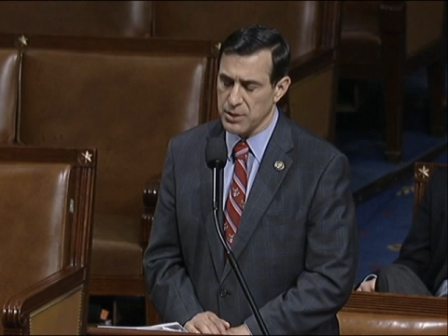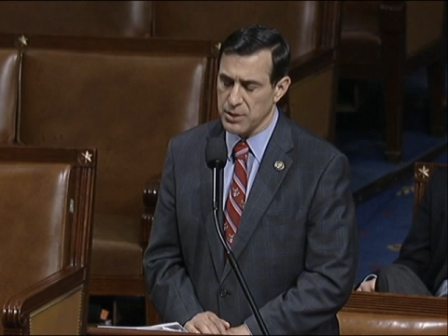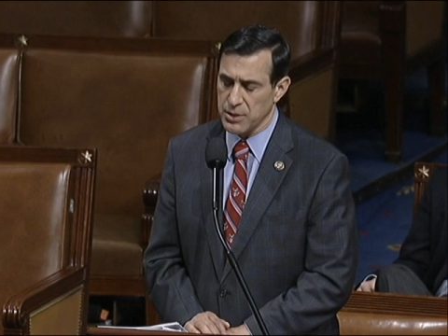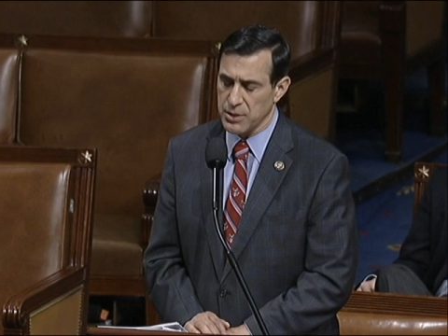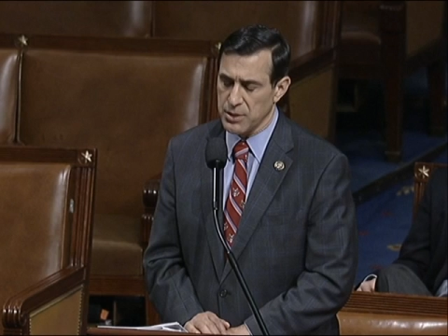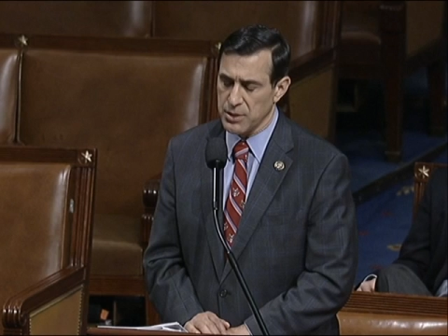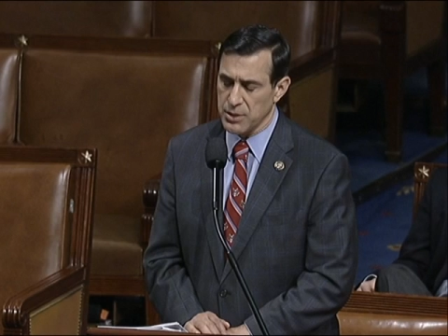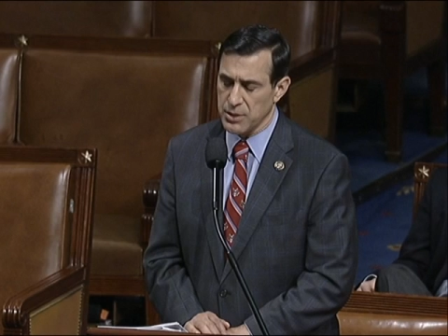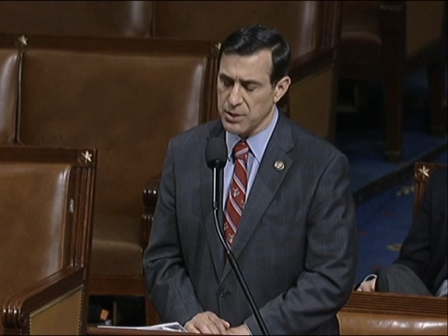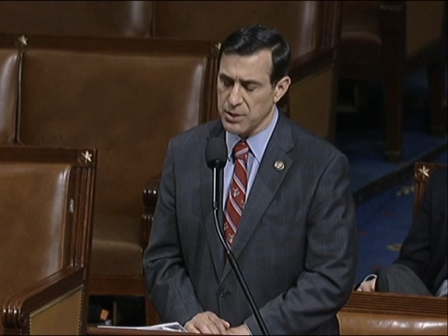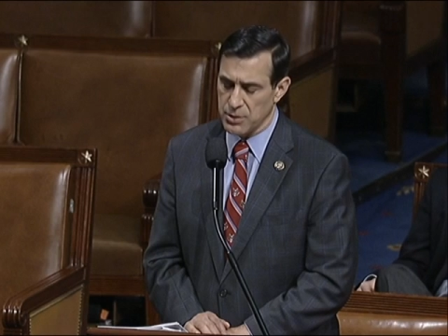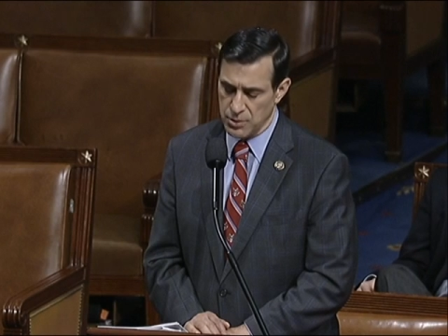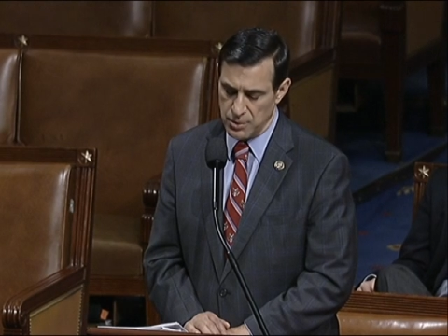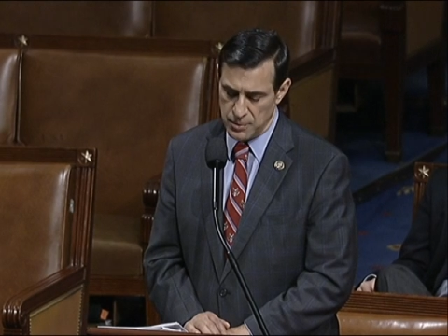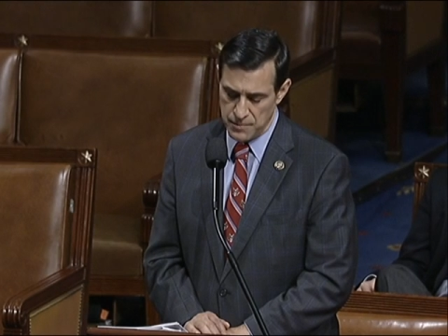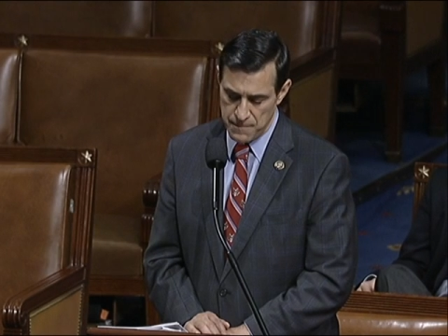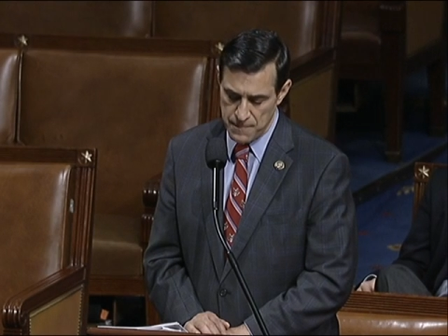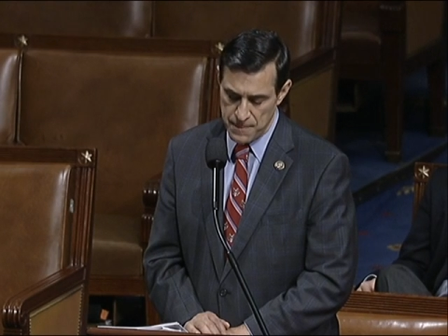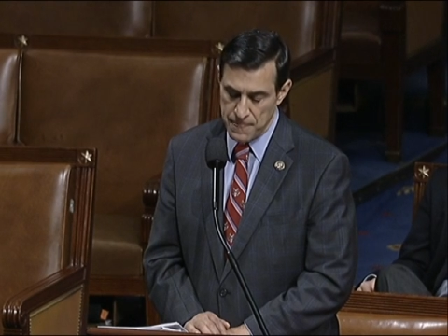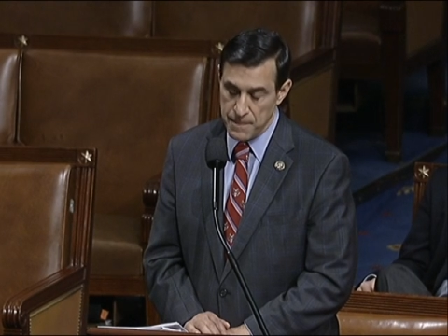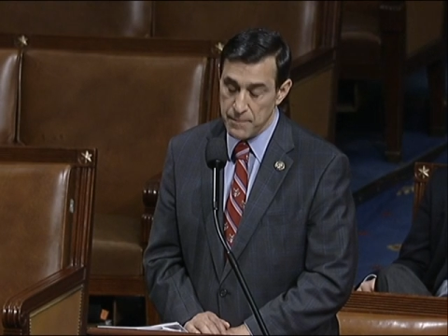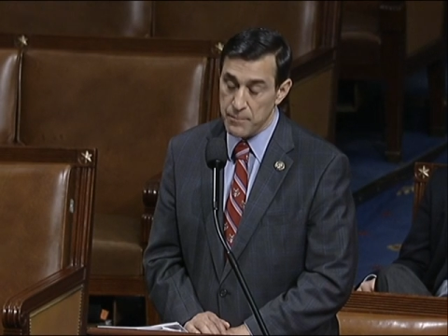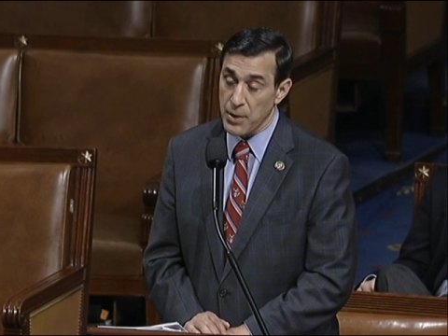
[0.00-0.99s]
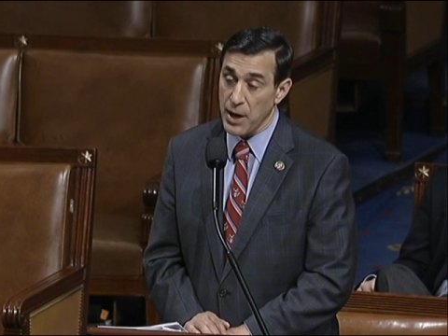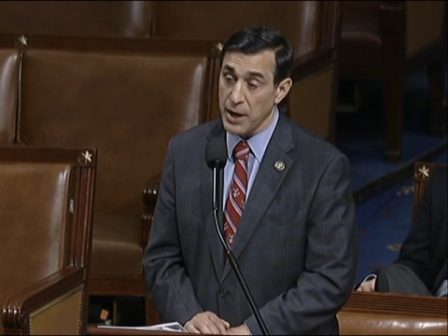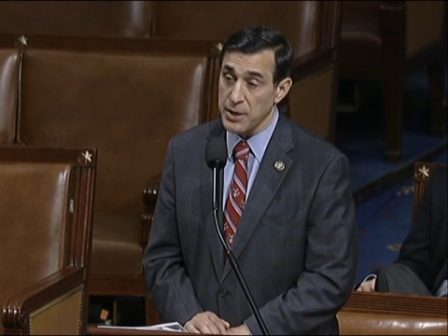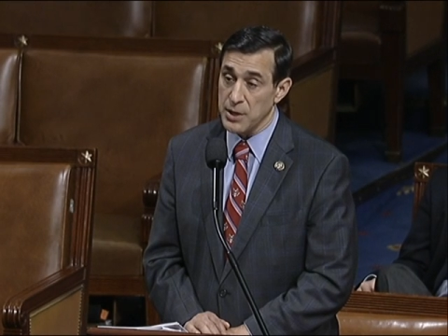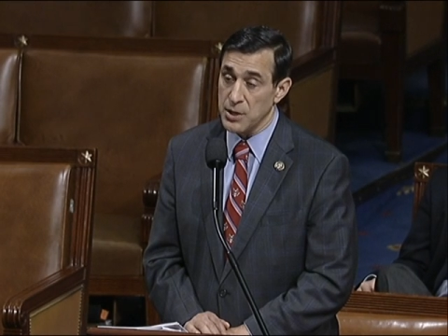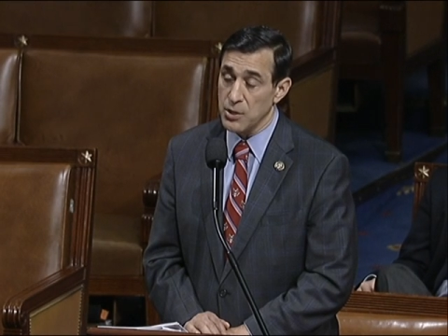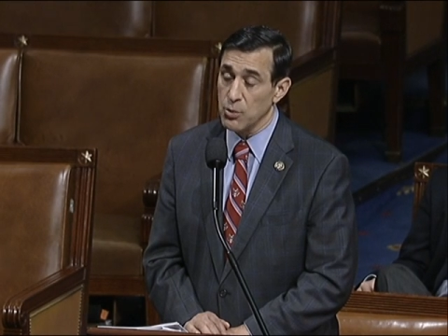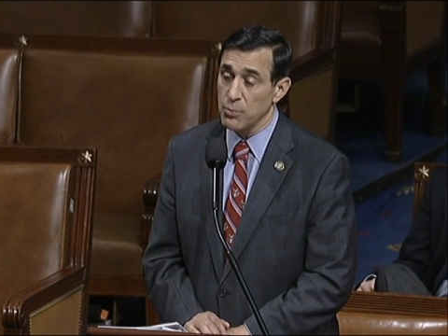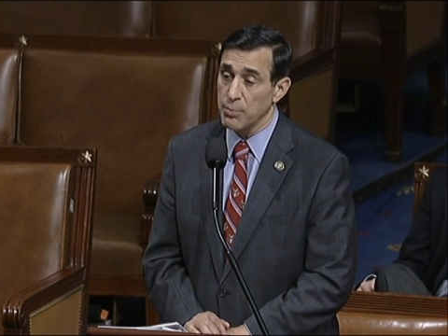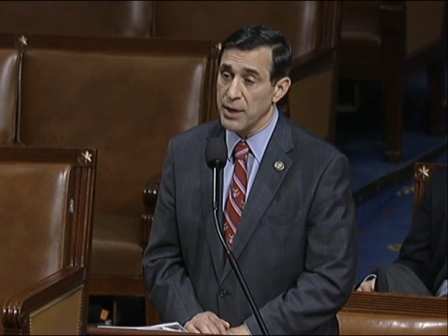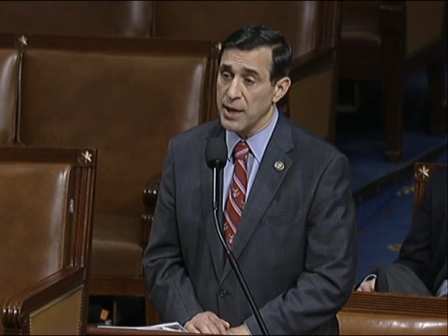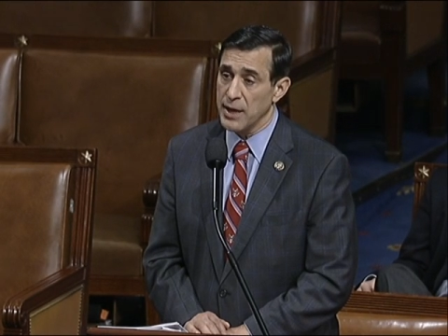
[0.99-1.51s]
Madam Speaker, I
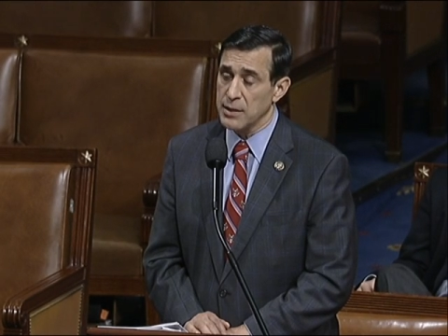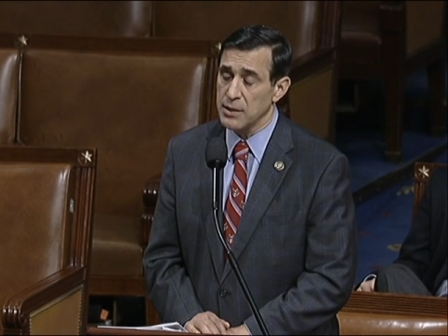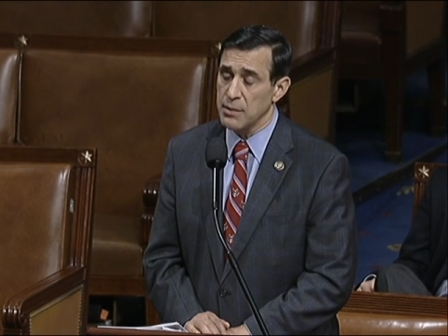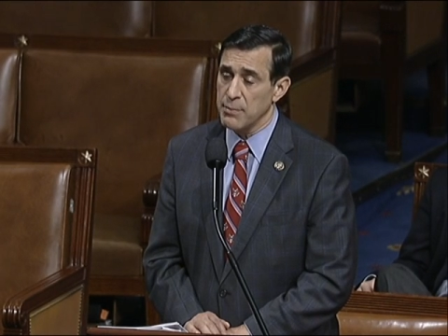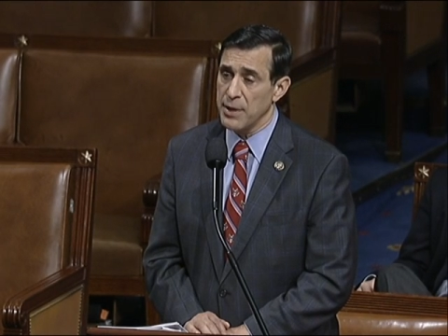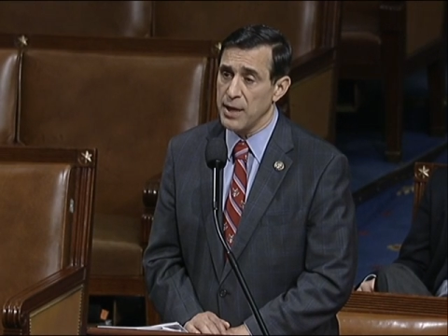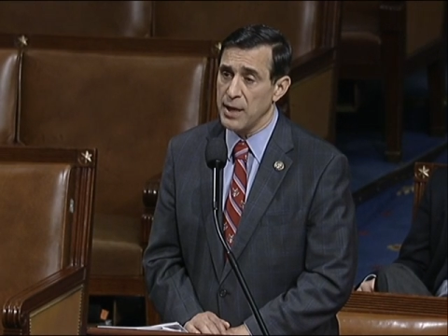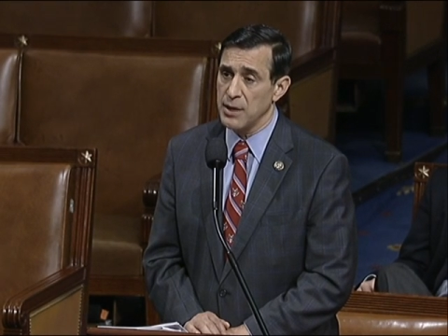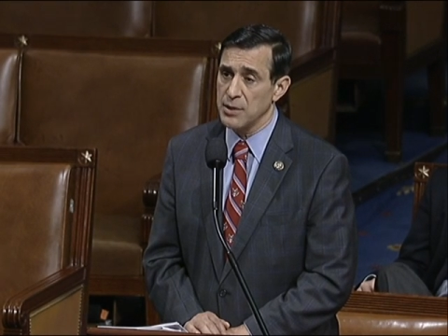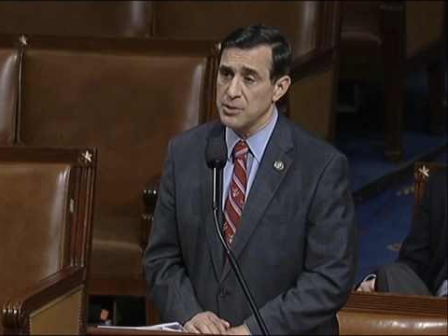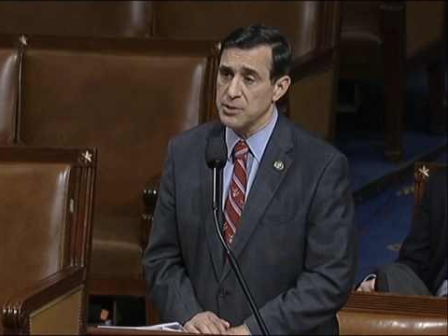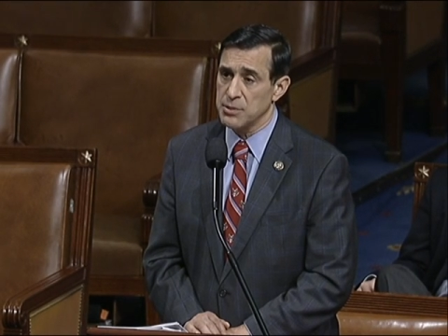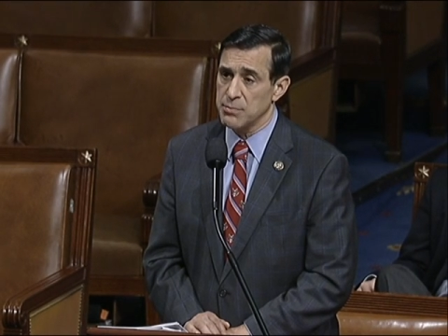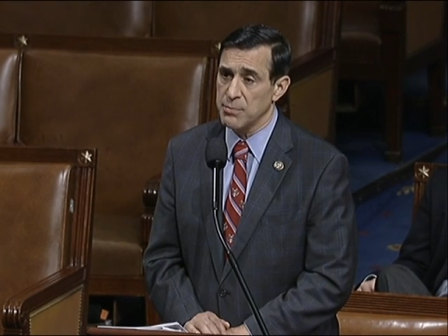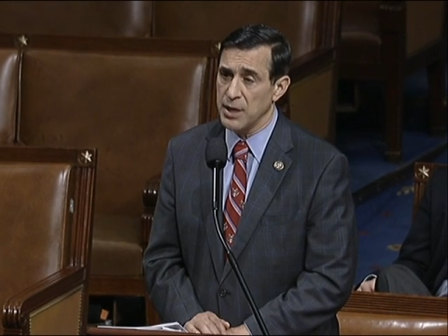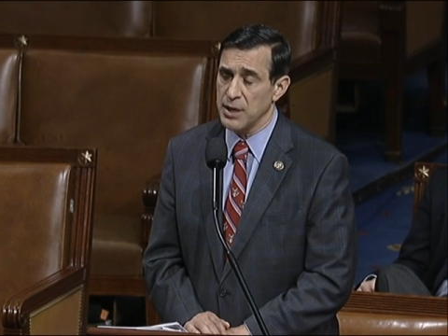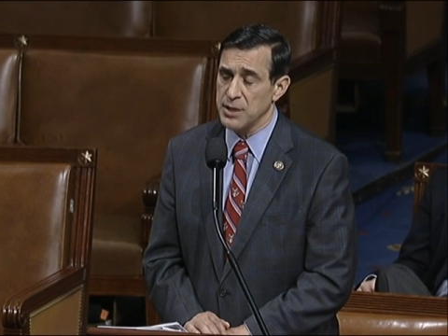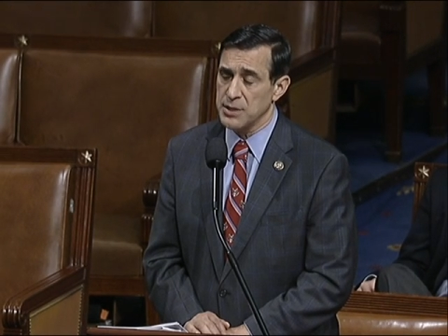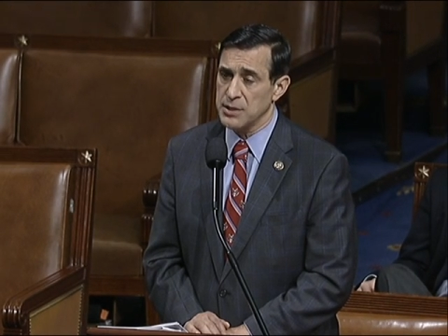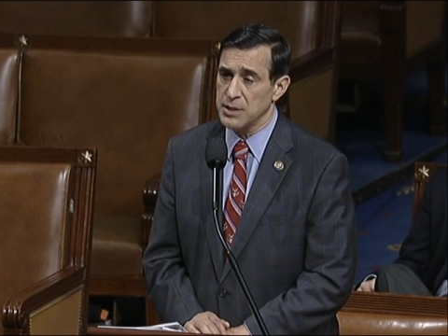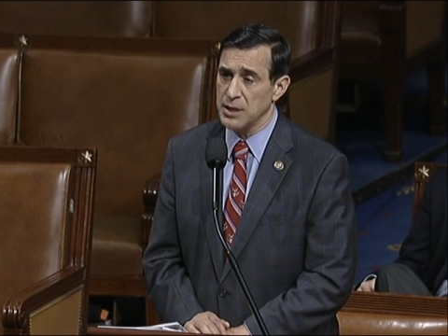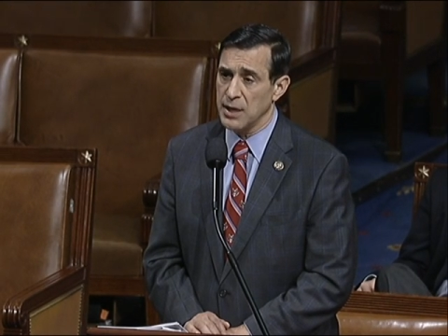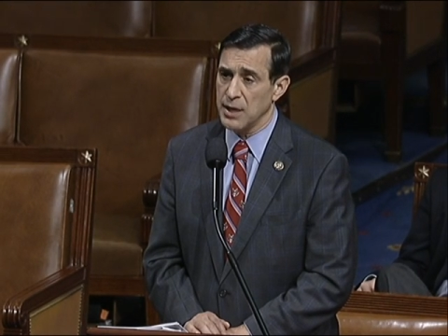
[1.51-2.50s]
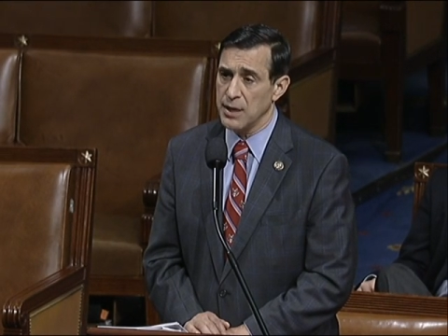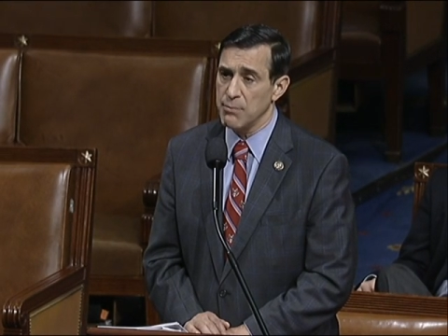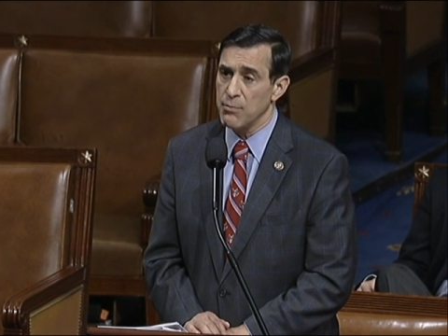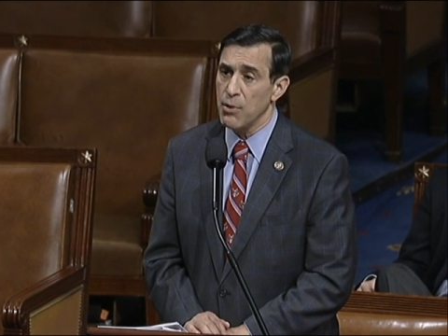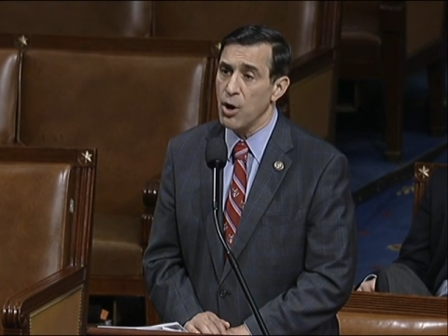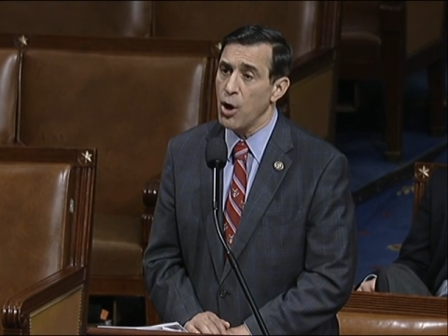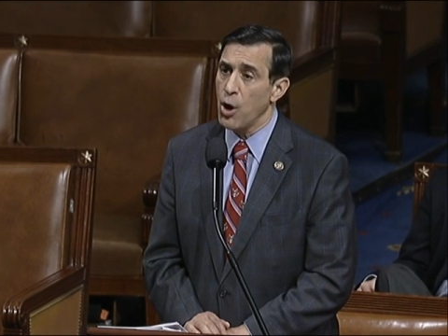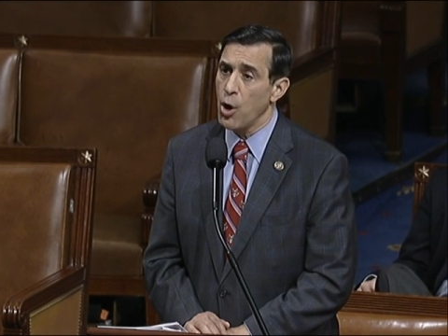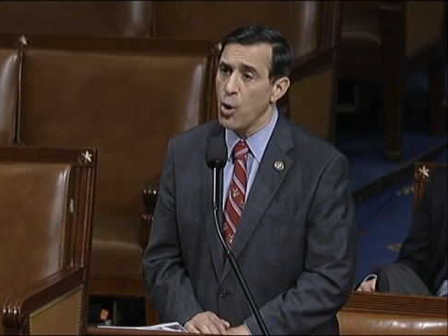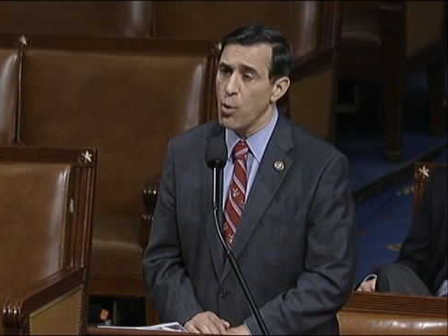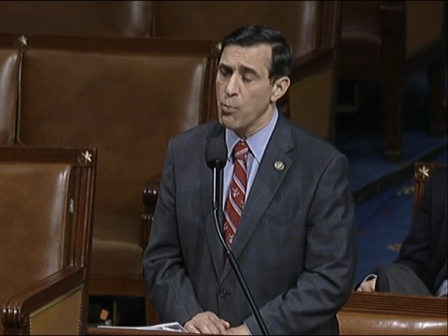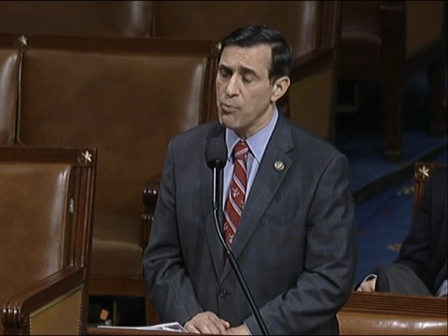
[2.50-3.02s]
yield back the balance of my time,